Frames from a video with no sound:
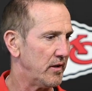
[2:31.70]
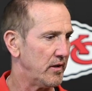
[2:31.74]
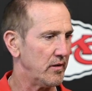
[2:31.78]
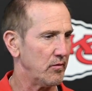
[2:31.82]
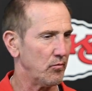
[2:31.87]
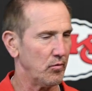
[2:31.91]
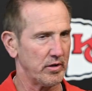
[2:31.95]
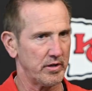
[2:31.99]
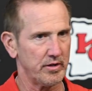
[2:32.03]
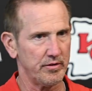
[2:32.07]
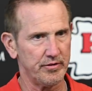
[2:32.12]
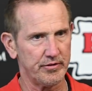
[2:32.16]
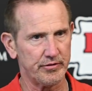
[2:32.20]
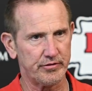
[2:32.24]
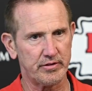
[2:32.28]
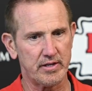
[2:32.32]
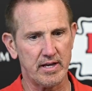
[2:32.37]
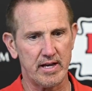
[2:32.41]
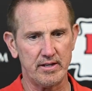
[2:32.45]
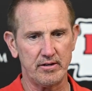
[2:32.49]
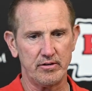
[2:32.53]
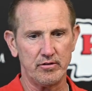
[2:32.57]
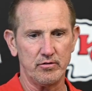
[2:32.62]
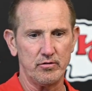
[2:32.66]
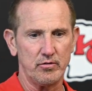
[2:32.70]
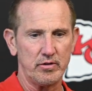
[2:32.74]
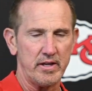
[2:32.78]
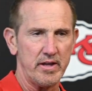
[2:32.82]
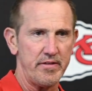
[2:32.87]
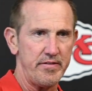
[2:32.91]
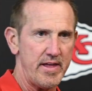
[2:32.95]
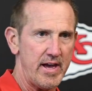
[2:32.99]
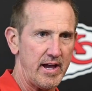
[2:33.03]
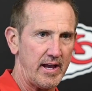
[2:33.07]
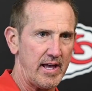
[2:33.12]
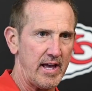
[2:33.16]
What can this guy do?
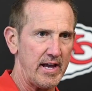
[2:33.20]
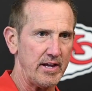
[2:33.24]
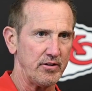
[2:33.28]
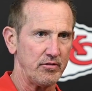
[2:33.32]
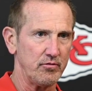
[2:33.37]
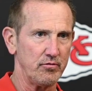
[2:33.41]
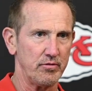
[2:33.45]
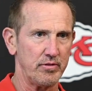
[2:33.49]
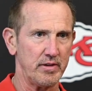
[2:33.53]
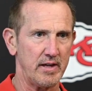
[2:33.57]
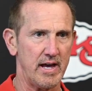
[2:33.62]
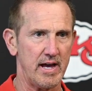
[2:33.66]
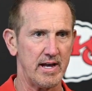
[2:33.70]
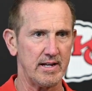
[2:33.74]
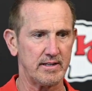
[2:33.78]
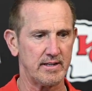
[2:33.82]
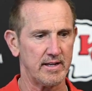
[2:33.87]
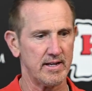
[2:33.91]
Can that guy do that?